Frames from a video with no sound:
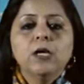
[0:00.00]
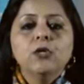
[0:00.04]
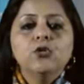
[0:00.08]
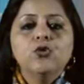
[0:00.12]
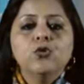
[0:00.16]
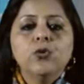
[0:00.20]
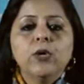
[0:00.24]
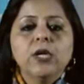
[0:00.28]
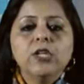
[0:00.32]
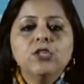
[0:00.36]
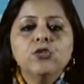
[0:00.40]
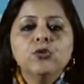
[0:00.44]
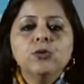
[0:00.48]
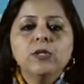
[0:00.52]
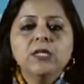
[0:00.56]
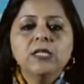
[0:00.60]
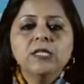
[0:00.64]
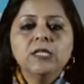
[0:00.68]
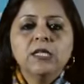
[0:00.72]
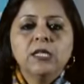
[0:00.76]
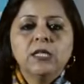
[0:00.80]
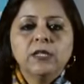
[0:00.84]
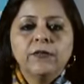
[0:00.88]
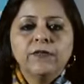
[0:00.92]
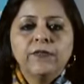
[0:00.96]
To issue the
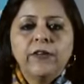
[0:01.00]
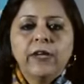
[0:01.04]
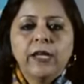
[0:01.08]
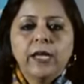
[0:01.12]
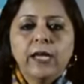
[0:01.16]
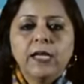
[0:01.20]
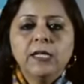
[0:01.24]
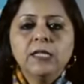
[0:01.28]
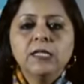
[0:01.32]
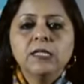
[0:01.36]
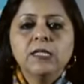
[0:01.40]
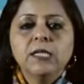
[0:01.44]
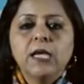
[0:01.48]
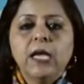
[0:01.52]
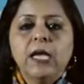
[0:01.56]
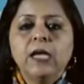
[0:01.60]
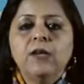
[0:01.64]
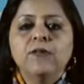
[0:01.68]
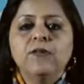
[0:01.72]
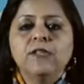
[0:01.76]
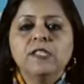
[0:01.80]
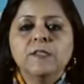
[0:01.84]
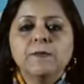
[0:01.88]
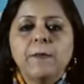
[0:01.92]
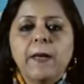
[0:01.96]
certificates in
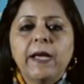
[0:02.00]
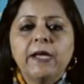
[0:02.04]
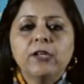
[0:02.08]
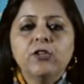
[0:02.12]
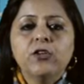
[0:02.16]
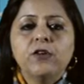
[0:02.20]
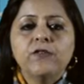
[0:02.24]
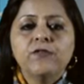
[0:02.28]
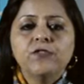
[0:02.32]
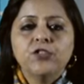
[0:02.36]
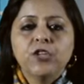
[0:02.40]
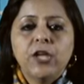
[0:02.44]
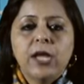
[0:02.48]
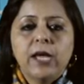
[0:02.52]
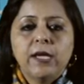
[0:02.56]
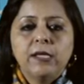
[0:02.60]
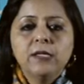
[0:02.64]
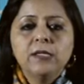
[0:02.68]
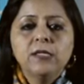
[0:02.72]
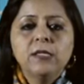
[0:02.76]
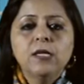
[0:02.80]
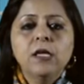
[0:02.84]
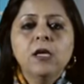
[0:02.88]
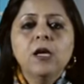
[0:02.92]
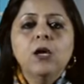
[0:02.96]
respect of
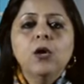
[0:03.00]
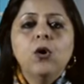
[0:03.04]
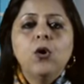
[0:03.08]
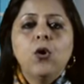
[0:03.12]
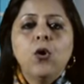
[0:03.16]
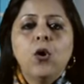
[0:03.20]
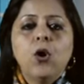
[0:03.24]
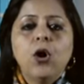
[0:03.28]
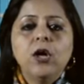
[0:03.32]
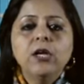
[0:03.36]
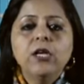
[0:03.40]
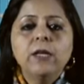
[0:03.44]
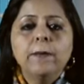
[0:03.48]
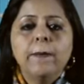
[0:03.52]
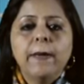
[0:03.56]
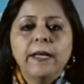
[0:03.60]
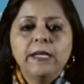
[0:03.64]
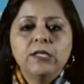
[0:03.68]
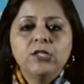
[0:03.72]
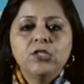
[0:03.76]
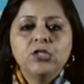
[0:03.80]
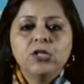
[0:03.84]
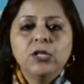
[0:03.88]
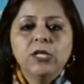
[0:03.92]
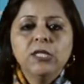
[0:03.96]
shares or
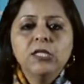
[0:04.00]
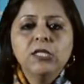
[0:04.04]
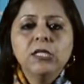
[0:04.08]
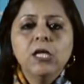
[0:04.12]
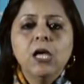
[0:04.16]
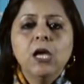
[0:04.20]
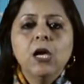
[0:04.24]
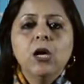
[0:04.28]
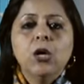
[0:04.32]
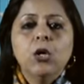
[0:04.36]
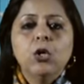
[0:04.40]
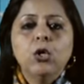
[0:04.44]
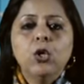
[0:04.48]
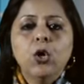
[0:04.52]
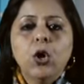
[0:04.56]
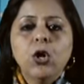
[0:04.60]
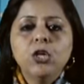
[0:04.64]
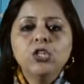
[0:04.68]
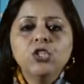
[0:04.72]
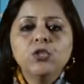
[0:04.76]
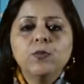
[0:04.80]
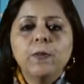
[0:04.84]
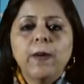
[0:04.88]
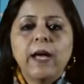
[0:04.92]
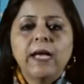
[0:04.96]
debentures
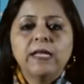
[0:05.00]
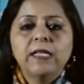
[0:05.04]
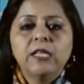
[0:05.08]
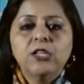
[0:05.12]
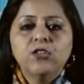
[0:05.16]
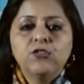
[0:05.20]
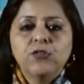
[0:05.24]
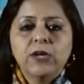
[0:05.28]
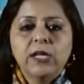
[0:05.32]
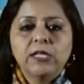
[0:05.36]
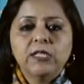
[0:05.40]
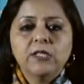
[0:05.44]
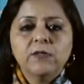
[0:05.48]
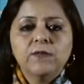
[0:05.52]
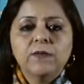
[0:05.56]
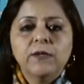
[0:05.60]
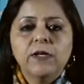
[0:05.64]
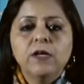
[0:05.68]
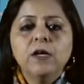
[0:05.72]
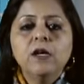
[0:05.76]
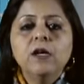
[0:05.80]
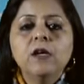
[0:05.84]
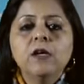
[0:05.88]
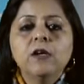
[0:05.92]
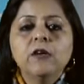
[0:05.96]
lodged by the
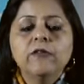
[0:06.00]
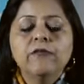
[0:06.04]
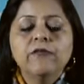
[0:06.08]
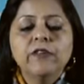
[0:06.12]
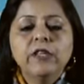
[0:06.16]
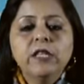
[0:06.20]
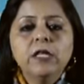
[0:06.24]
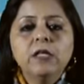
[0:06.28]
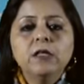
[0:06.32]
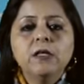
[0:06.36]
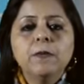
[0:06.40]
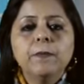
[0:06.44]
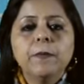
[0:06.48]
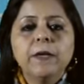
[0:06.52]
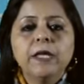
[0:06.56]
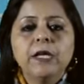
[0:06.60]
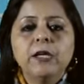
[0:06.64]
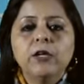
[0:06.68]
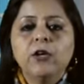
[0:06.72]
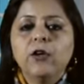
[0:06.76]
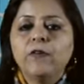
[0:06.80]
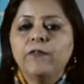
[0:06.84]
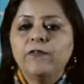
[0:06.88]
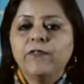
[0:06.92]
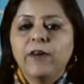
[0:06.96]
transfer within the
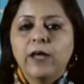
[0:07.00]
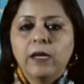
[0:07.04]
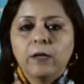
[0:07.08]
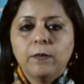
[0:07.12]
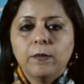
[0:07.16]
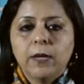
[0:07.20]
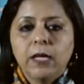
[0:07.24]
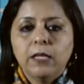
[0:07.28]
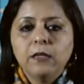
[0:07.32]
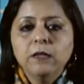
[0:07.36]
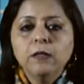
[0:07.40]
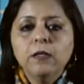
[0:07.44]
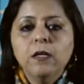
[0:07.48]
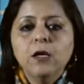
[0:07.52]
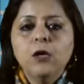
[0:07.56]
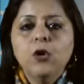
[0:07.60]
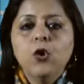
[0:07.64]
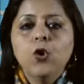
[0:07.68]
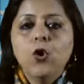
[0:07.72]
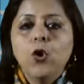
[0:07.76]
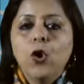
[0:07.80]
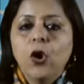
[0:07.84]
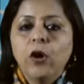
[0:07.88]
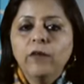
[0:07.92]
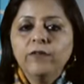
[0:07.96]
period of 1 month
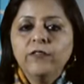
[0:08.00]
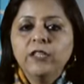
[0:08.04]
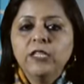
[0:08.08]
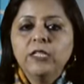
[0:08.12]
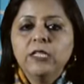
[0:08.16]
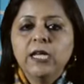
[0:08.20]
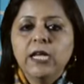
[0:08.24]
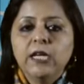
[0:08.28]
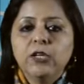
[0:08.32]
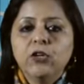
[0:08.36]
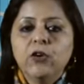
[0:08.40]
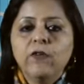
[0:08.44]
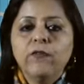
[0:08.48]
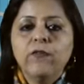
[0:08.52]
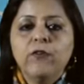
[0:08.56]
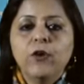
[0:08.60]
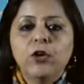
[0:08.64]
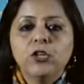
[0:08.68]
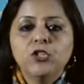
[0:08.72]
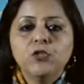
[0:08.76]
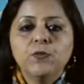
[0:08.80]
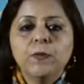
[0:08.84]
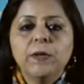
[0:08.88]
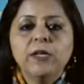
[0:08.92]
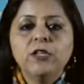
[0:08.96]
of the date of
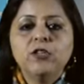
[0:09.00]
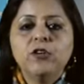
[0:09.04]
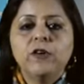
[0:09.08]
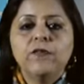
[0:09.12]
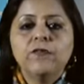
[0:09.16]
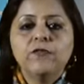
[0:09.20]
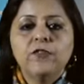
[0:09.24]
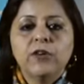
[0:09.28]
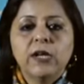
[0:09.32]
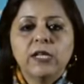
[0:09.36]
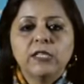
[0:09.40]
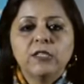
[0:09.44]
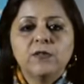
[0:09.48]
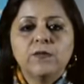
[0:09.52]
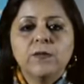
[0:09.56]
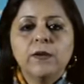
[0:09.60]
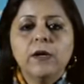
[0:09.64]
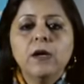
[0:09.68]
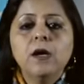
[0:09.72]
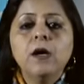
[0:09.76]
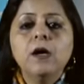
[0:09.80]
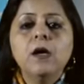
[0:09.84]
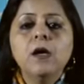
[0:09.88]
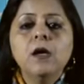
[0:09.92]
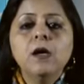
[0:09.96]
lodgement of
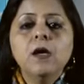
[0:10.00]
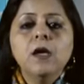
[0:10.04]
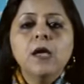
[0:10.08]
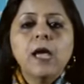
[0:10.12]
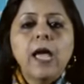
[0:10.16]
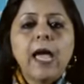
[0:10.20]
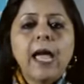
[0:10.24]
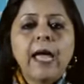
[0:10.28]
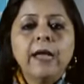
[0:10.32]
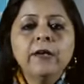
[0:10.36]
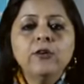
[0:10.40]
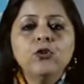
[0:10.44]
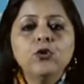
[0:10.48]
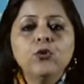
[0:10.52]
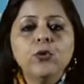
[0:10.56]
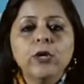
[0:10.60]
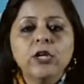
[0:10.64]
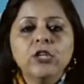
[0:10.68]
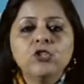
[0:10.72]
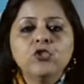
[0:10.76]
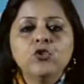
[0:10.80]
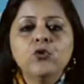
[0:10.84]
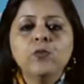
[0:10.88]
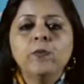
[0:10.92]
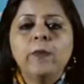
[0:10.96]
transfer, and to
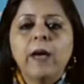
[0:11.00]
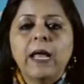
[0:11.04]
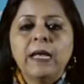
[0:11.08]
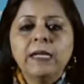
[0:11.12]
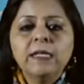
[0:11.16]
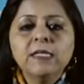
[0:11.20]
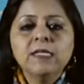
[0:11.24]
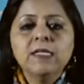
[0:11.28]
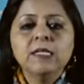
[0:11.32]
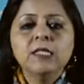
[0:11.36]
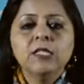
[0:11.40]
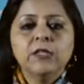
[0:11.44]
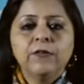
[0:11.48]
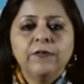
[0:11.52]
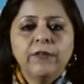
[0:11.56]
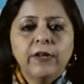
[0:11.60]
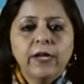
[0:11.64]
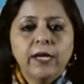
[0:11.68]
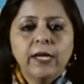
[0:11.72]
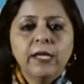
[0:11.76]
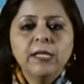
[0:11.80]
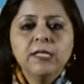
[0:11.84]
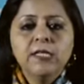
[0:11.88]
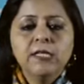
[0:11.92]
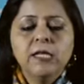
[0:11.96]
issue balance
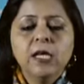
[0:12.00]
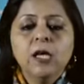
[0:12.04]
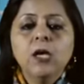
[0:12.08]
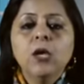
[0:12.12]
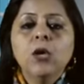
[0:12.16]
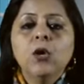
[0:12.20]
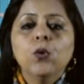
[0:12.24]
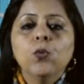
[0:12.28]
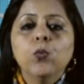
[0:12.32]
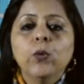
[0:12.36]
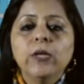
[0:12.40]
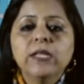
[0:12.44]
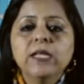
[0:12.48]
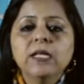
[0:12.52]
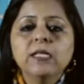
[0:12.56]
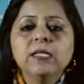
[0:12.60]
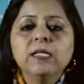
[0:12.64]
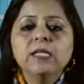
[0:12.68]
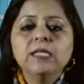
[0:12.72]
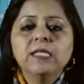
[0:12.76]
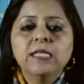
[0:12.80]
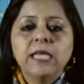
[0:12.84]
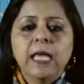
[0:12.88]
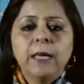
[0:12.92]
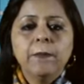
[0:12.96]
certificates within
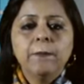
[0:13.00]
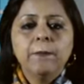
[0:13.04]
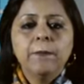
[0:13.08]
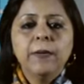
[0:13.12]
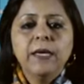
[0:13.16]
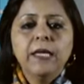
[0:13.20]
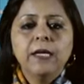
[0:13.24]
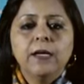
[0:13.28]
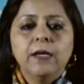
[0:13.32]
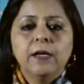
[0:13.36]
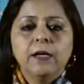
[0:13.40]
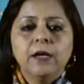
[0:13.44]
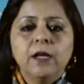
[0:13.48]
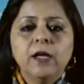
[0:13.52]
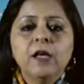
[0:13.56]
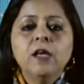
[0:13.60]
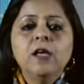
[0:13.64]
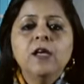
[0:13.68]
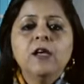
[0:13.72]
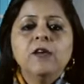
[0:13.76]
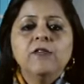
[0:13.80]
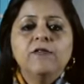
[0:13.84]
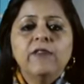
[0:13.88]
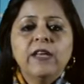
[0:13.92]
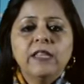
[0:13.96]
the same period,
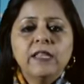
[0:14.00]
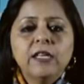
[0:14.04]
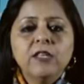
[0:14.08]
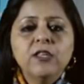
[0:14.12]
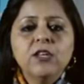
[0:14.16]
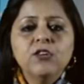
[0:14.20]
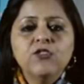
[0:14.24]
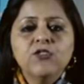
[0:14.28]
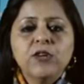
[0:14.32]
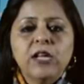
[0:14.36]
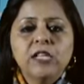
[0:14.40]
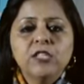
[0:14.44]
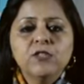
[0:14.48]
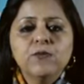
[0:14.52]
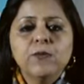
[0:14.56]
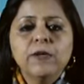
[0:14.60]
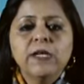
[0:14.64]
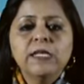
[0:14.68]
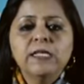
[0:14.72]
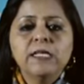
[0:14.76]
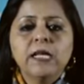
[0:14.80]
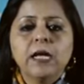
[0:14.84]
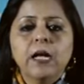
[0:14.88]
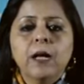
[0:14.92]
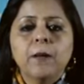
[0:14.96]
whether the transfer
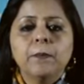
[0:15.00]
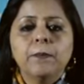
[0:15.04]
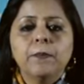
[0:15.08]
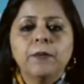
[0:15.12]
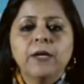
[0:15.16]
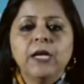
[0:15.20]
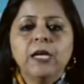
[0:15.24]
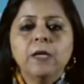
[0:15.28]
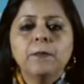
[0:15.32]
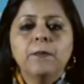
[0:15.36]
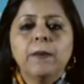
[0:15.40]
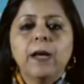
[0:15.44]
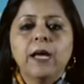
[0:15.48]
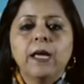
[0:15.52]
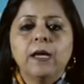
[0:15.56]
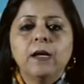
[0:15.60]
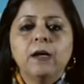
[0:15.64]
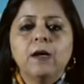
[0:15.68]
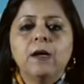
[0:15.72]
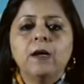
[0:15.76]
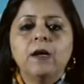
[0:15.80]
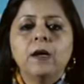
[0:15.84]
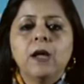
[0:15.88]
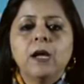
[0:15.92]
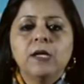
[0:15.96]
is accompanied by
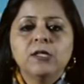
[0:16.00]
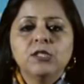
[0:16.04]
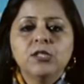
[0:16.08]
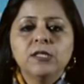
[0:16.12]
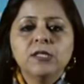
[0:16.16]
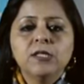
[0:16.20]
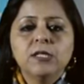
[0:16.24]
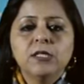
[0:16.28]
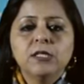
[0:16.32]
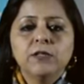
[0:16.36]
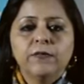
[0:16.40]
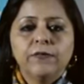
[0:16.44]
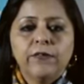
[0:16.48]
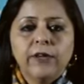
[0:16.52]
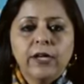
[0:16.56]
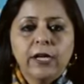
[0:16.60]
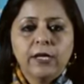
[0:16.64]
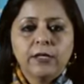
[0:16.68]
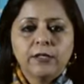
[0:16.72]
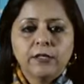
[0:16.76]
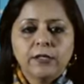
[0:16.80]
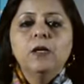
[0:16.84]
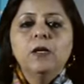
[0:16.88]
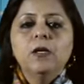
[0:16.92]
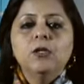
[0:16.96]
a larger
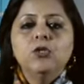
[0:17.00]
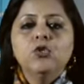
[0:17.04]
certificate.